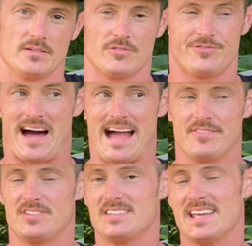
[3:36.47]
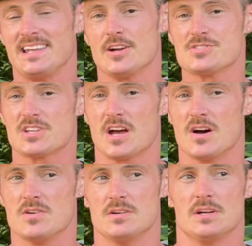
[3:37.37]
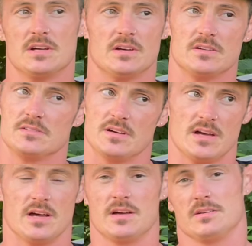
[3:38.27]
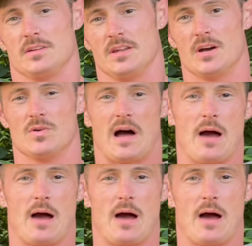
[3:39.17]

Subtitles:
5 to 10 years ago, you know,